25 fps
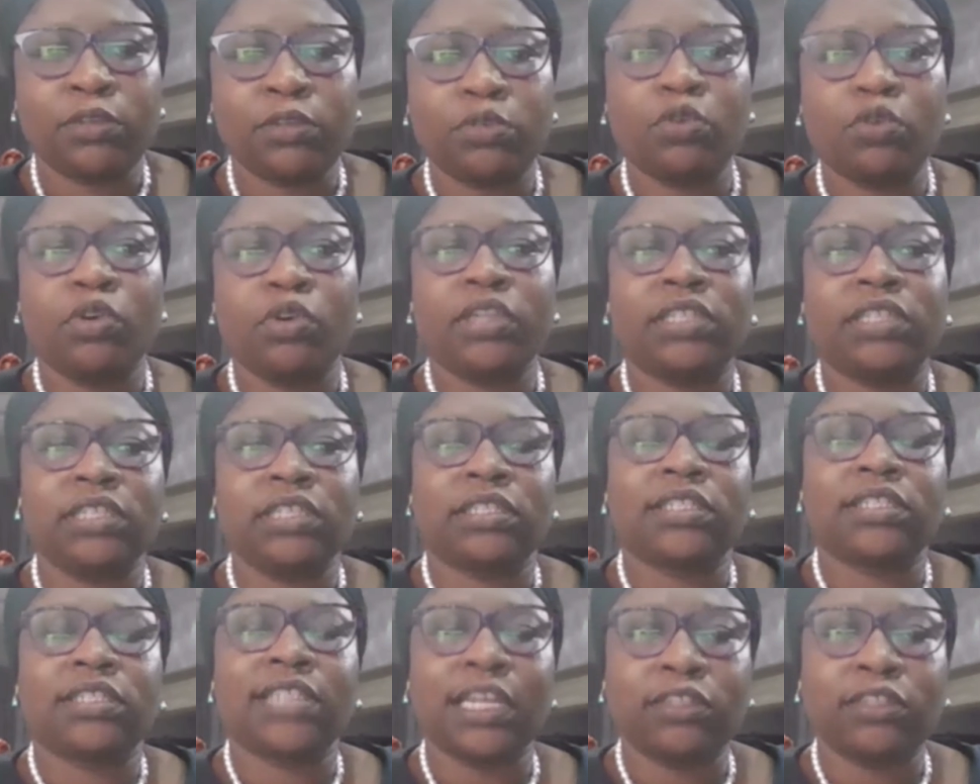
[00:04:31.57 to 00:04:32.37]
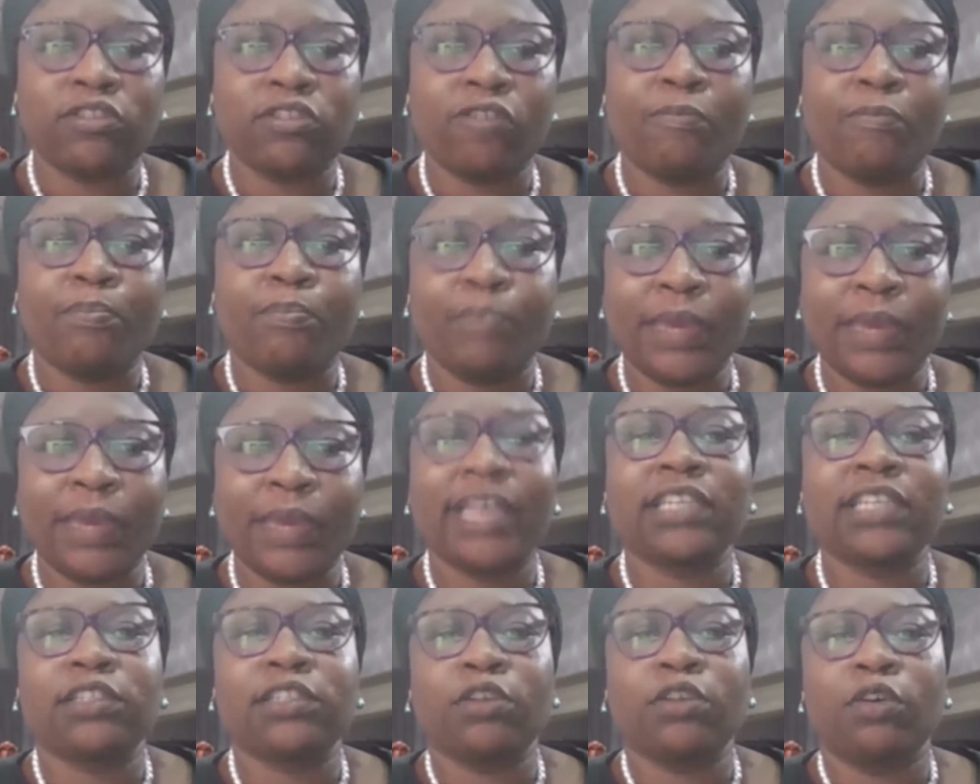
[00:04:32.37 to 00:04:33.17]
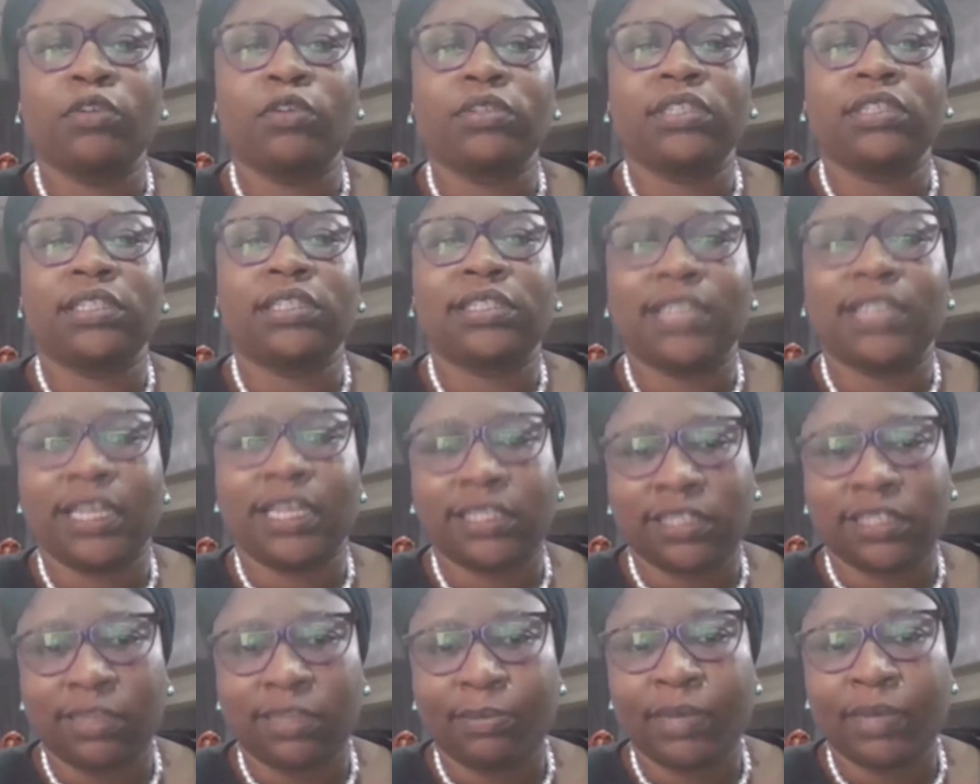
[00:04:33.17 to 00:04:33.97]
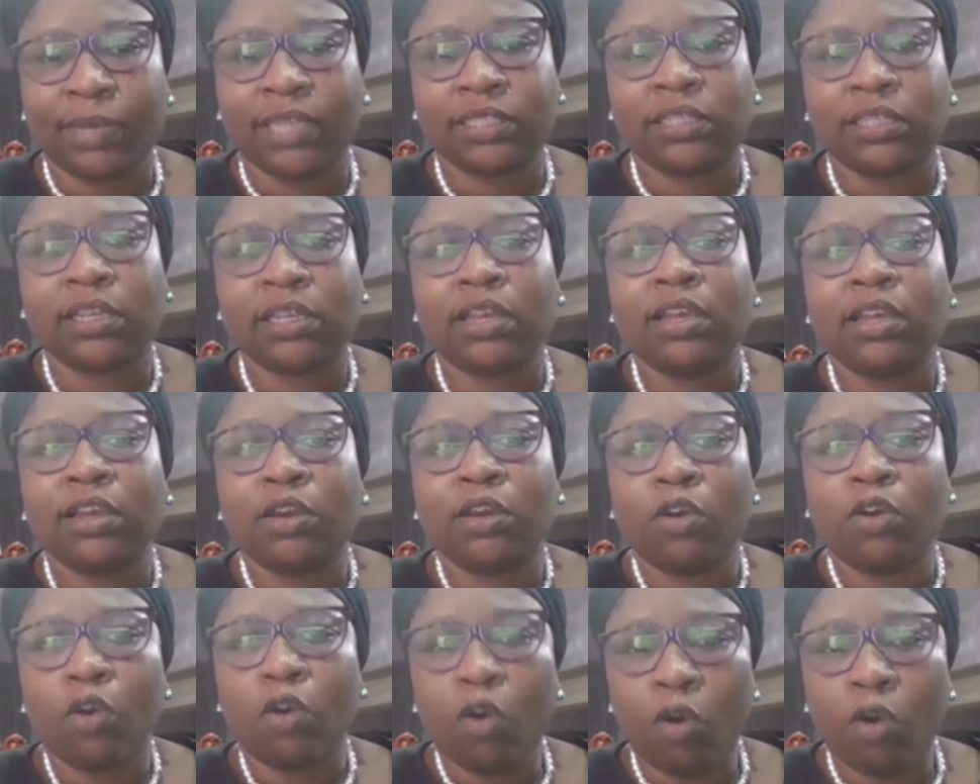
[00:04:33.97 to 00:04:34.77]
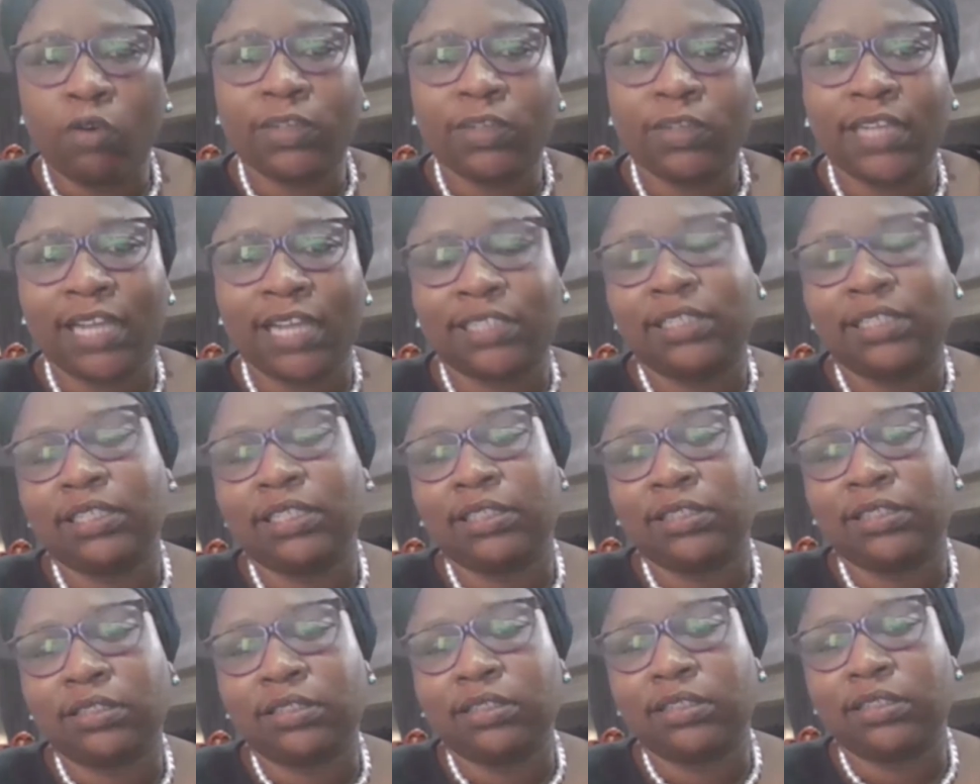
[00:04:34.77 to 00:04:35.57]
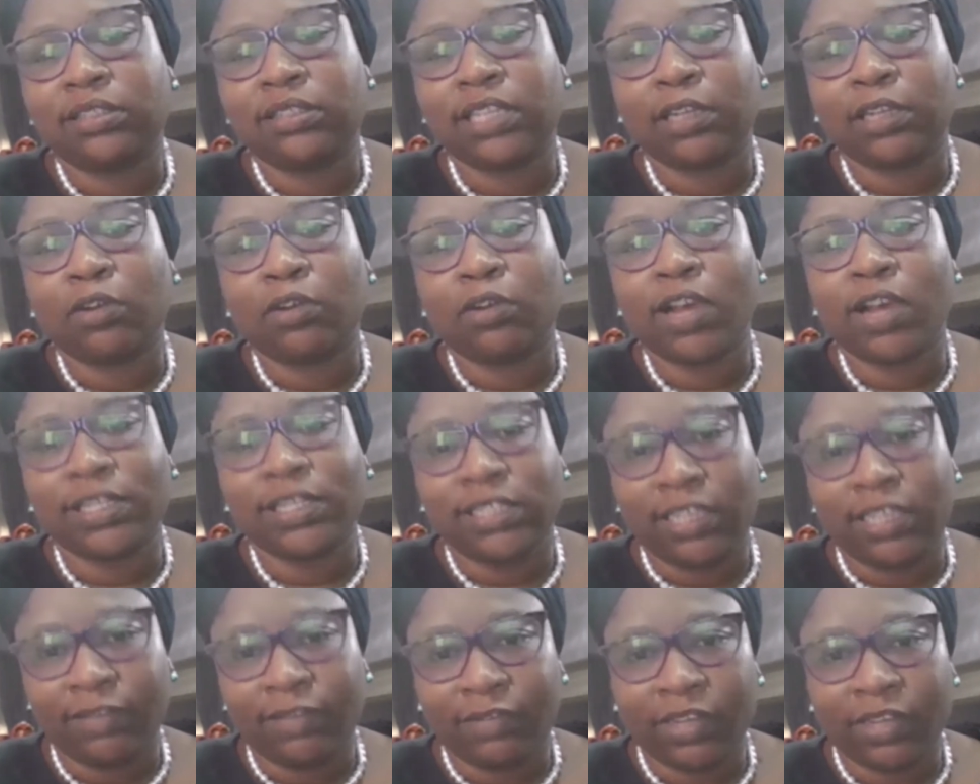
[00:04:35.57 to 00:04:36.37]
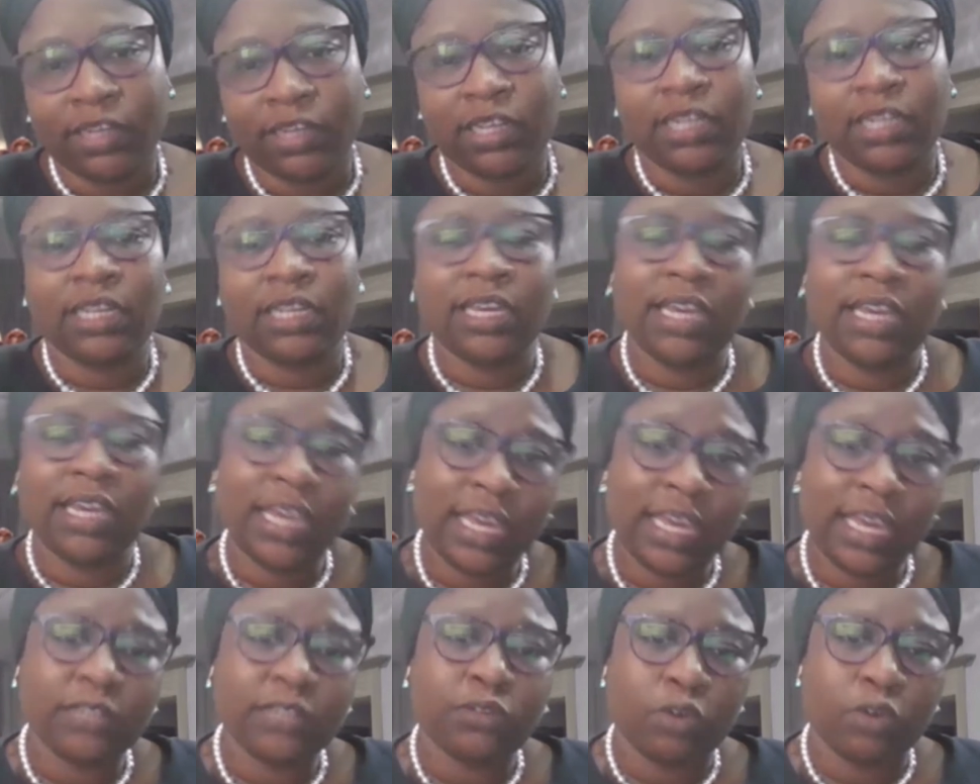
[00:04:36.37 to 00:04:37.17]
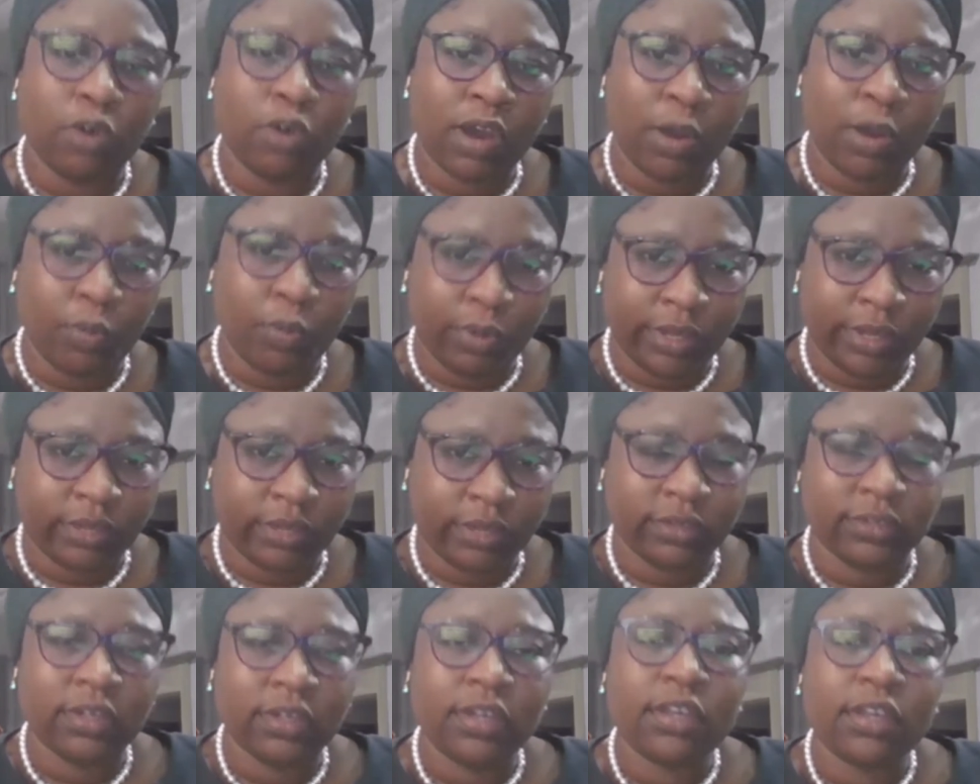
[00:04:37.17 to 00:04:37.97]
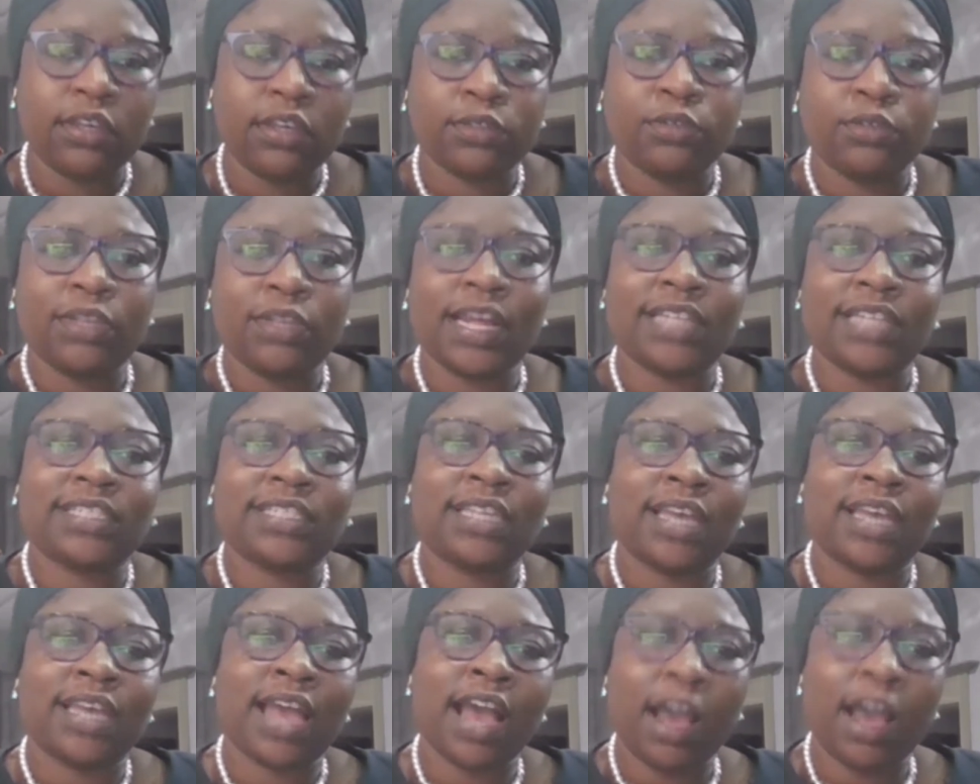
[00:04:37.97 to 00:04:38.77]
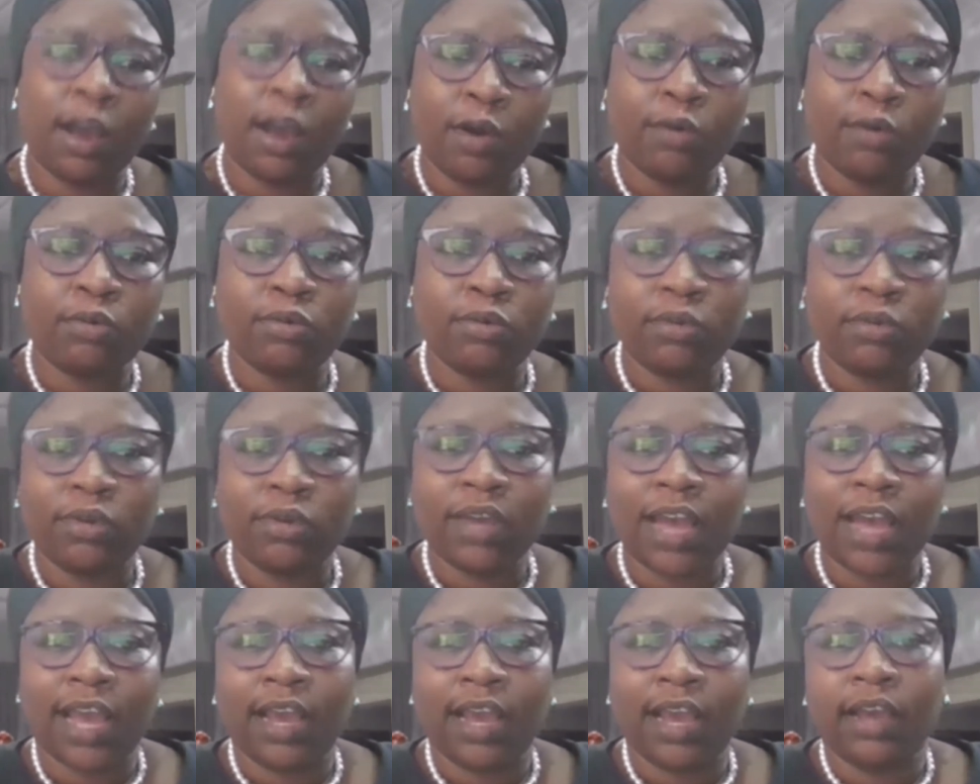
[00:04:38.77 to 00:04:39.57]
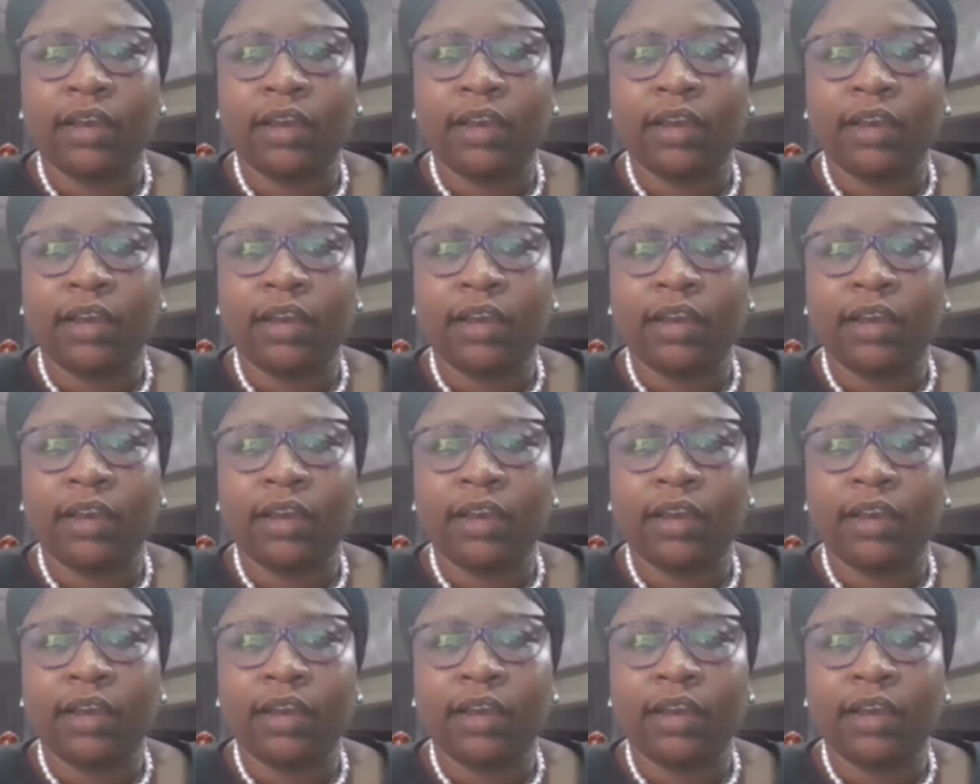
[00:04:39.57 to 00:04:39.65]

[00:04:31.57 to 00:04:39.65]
So it is set up based on the testament that the settlor has given in his or her will. So that's how